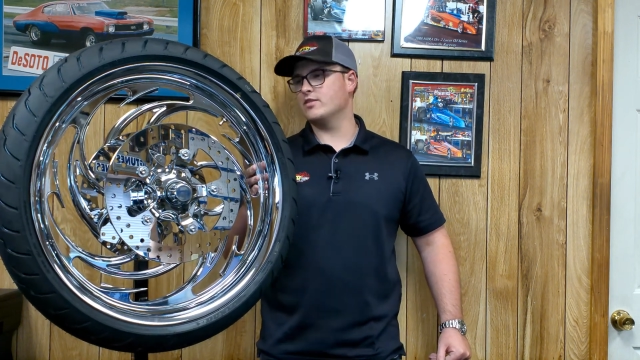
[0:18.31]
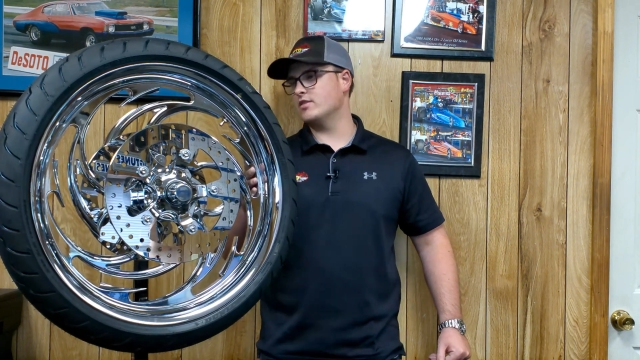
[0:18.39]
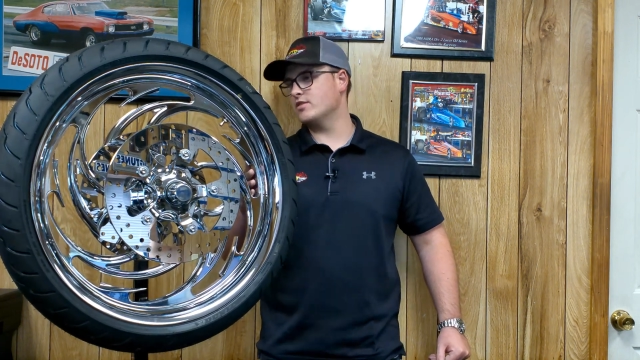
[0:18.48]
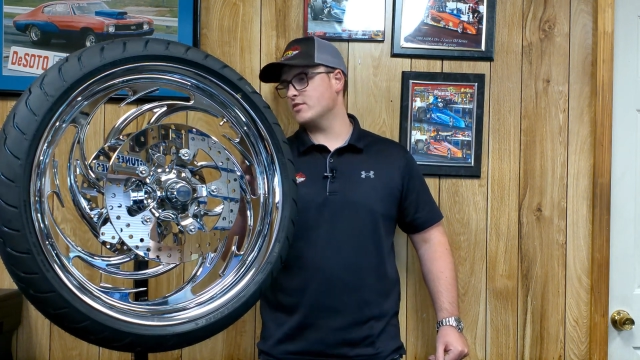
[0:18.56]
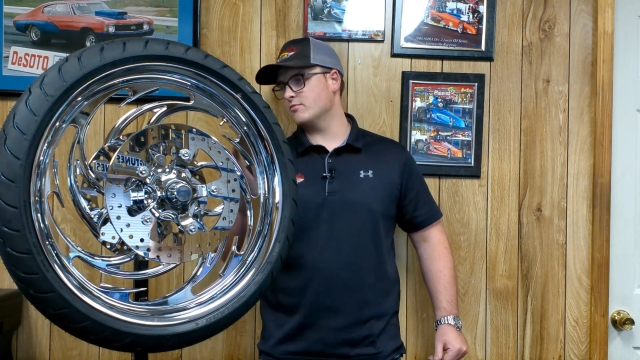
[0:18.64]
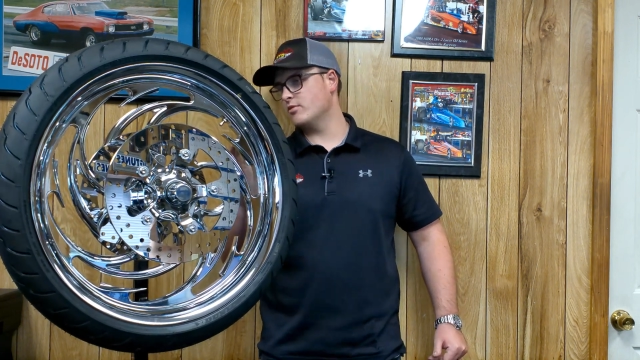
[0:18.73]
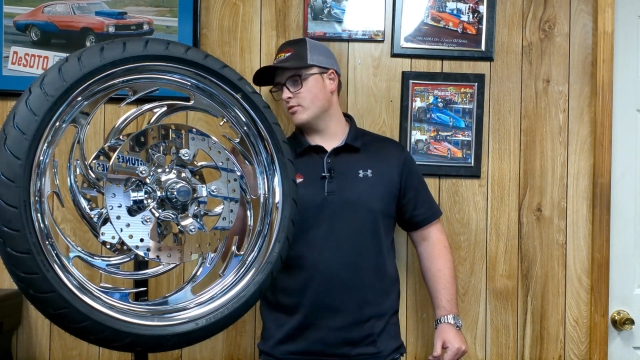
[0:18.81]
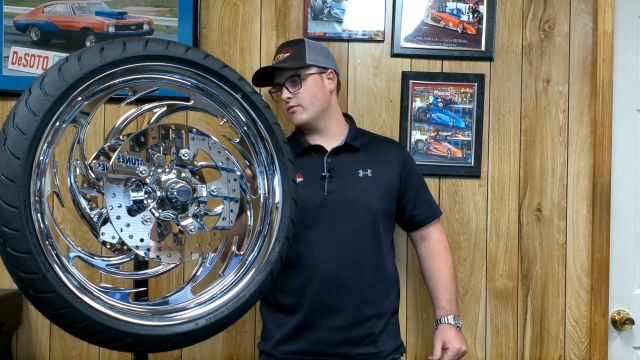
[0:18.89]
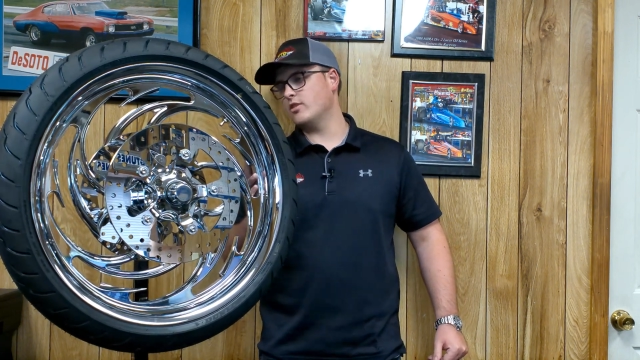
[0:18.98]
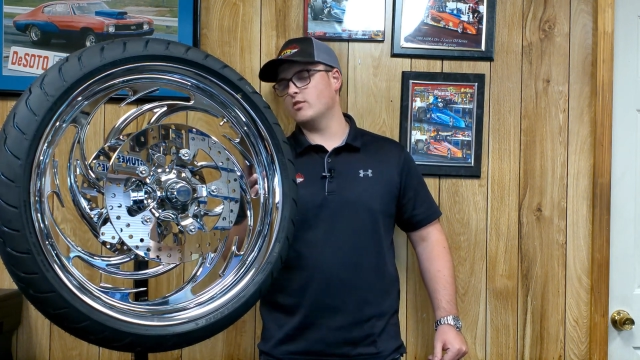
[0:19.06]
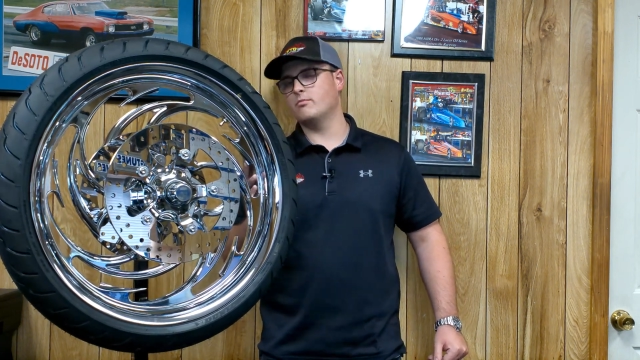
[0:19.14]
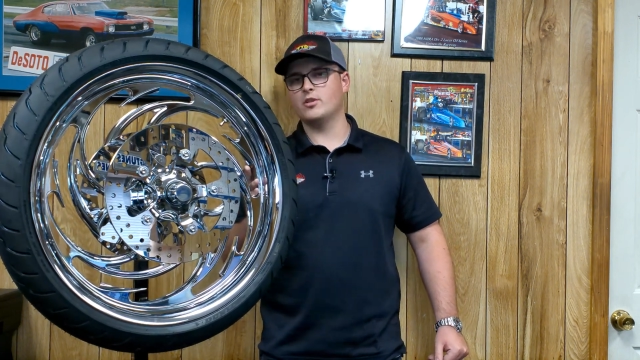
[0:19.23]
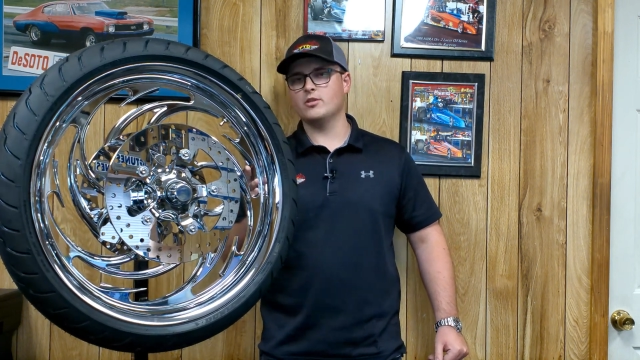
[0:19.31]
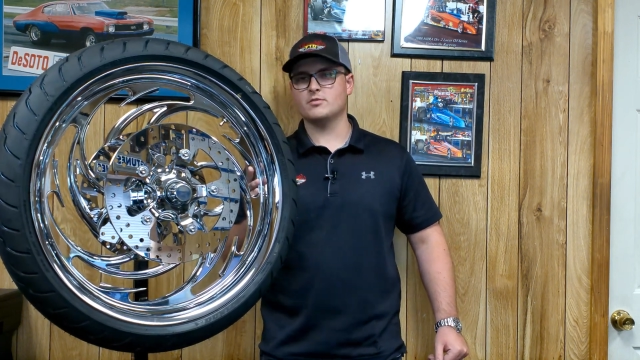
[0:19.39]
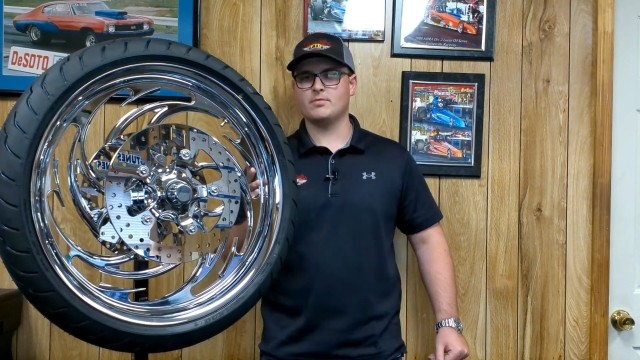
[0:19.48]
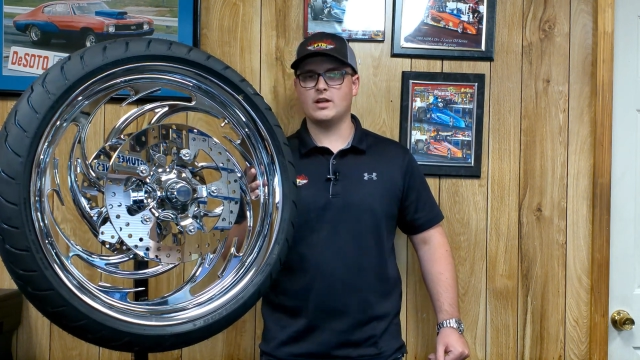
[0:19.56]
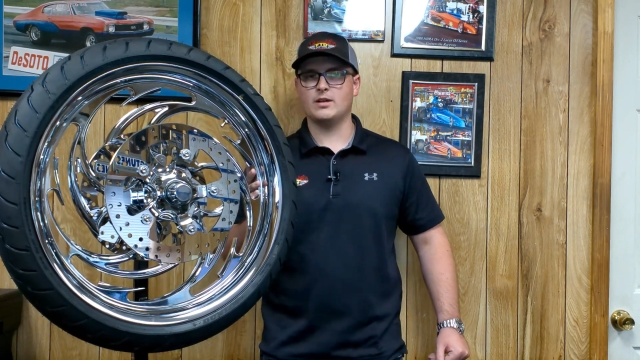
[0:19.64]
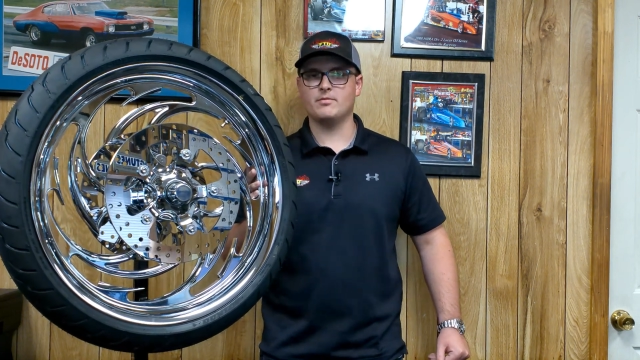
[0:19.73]
This is one of our most
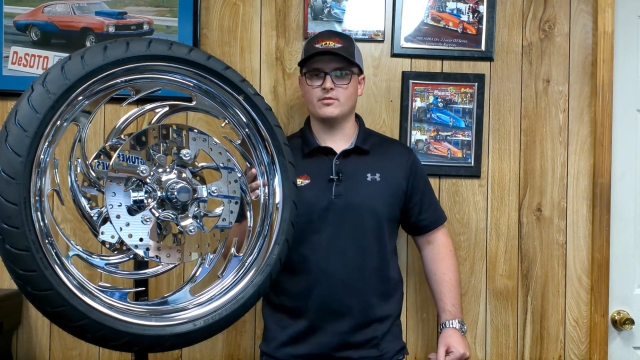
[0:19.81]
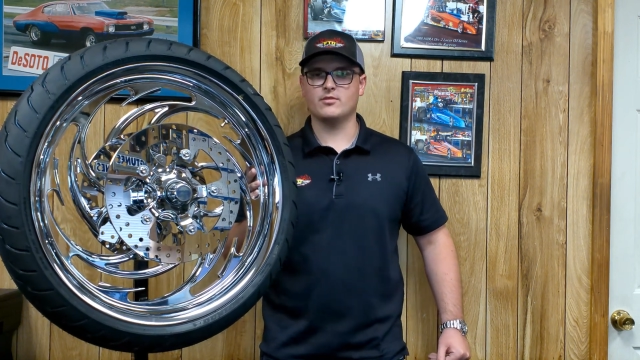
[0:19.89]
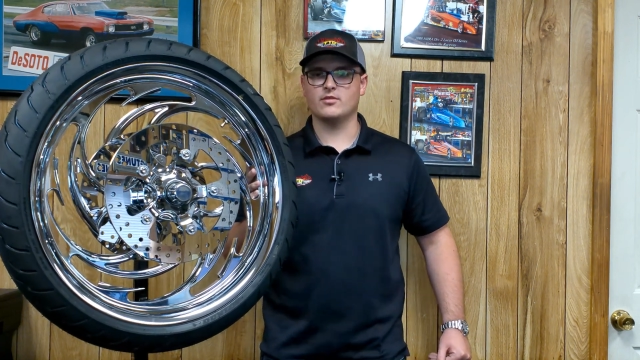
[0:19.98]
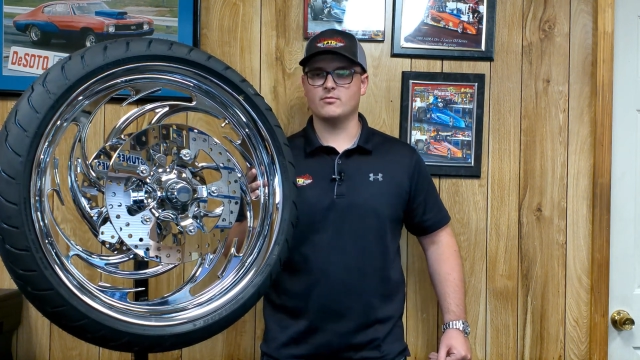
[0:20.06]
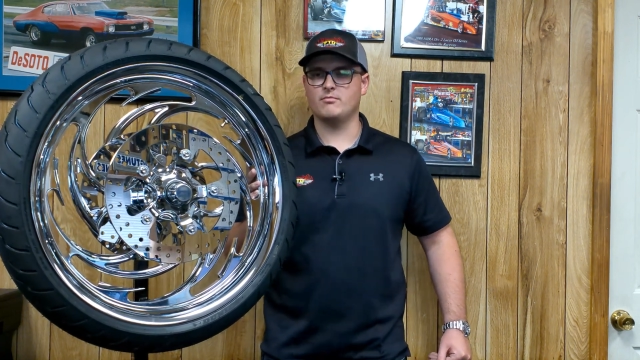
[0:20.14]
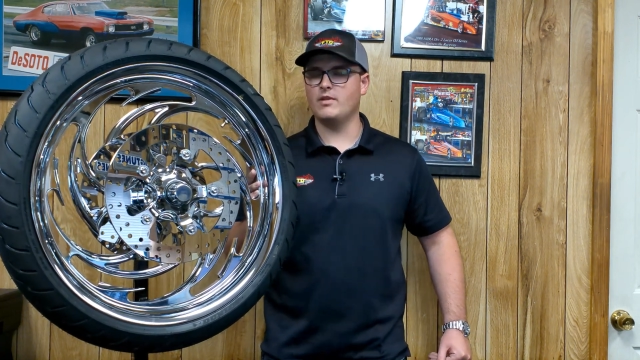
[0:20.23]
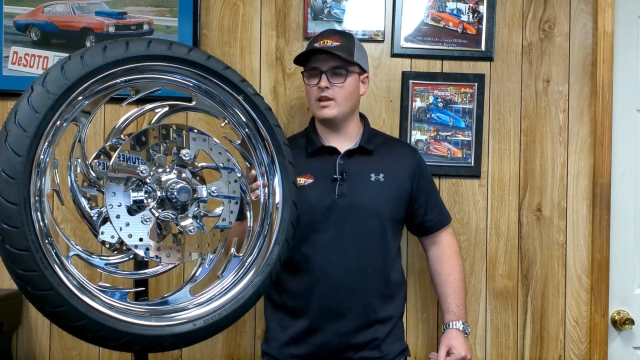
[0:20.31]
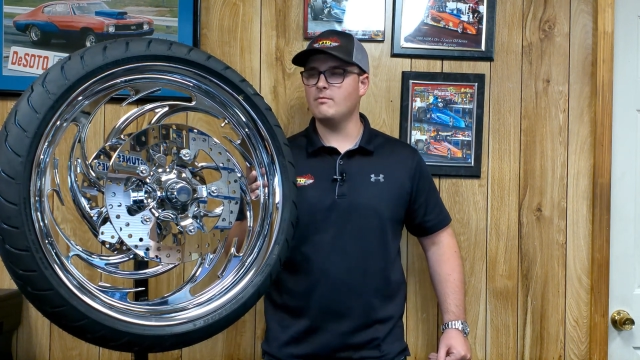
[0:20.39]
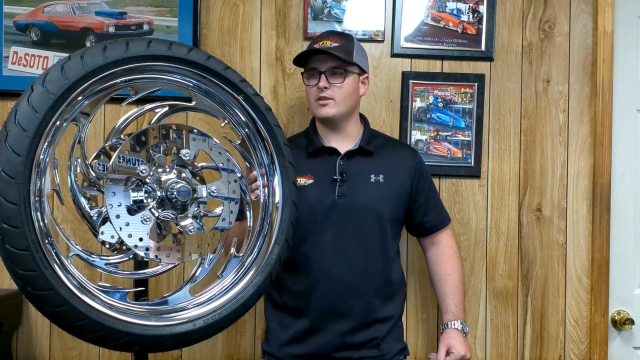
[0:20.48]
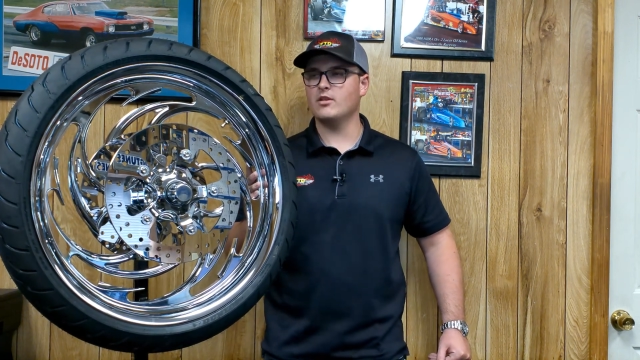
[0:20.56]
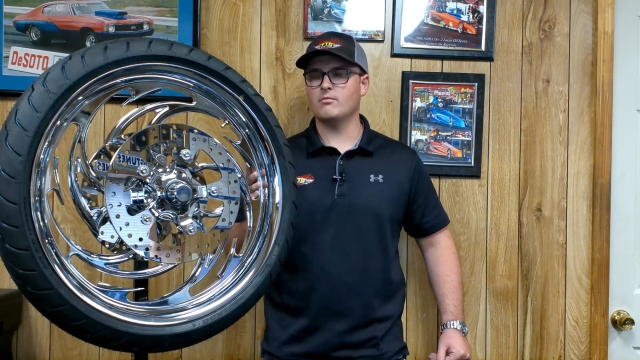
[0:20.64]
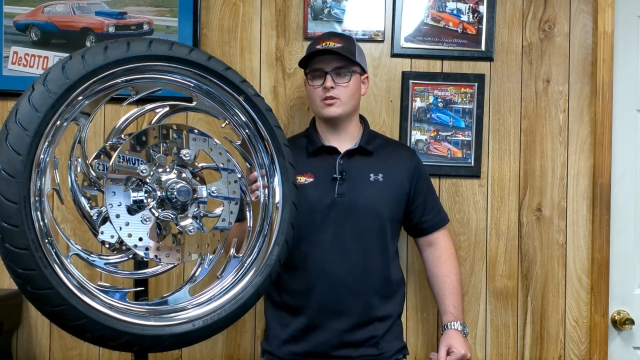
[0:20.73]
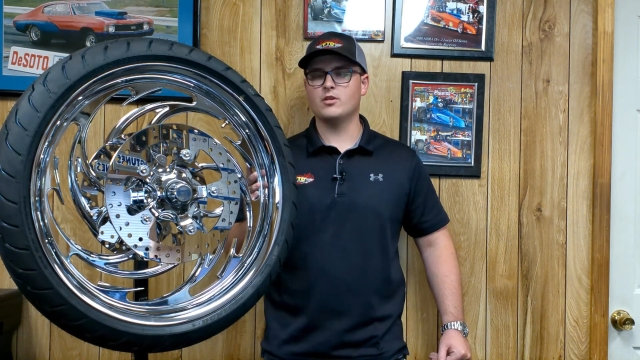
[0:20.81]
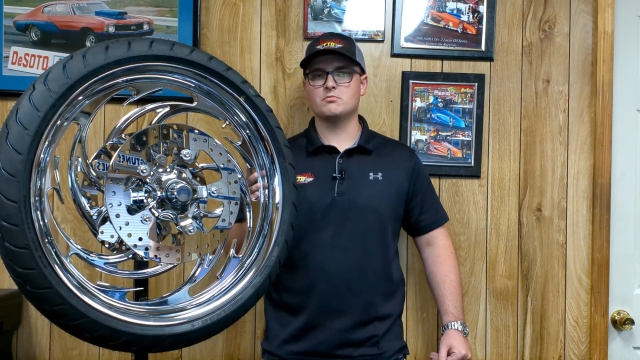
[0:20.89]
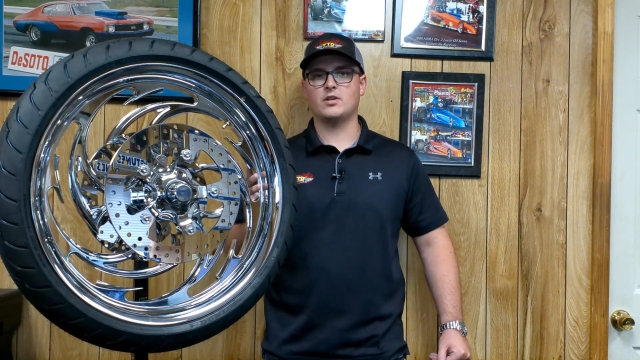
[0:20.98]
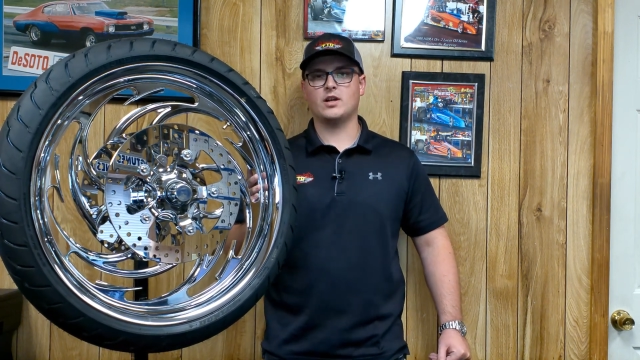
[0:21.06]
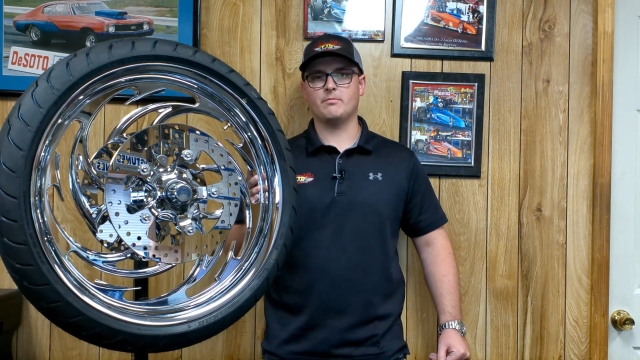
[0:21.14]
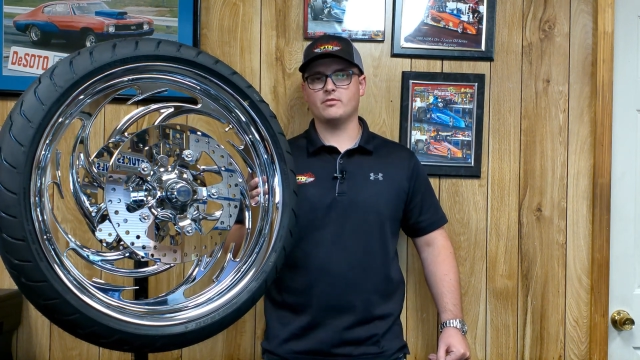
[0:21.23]
popular, maybe our most
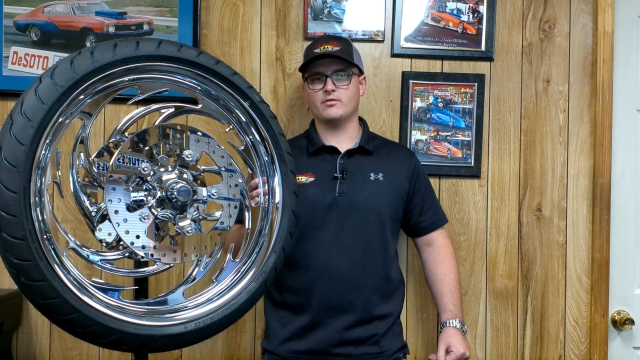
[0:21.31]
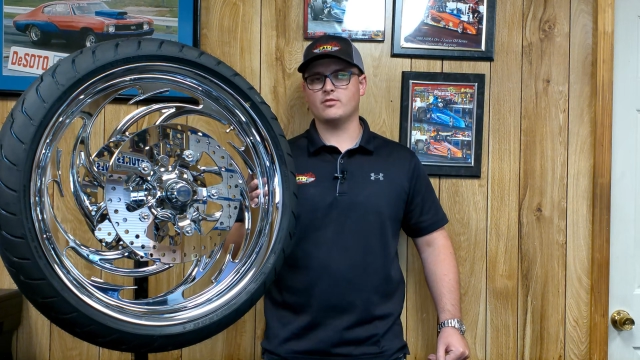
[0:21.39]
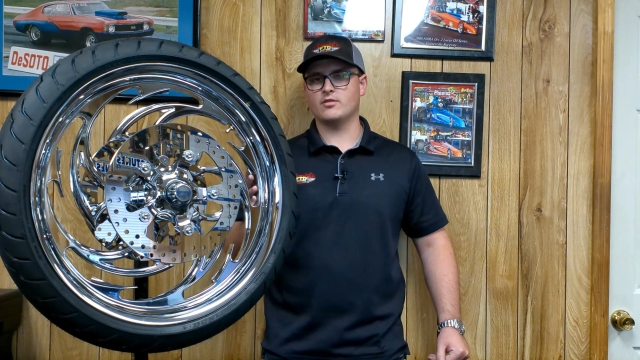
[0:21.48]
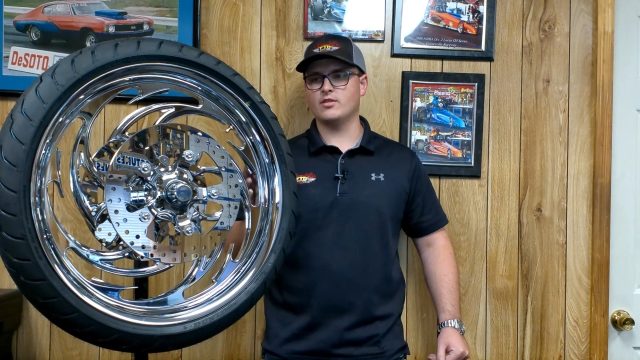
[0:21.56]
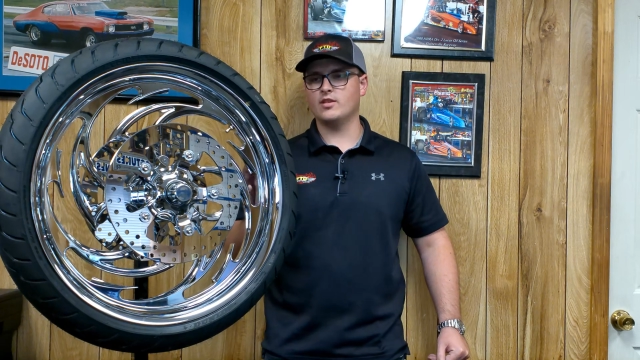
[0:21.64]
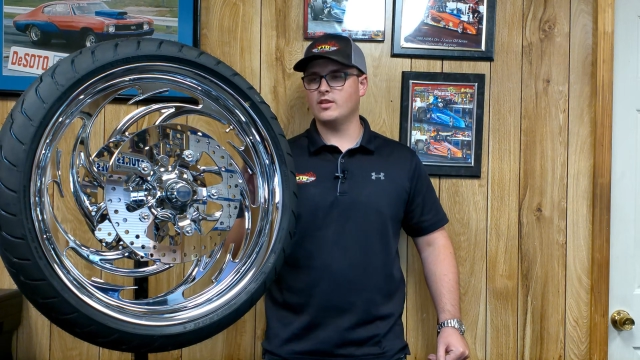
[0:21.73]
popular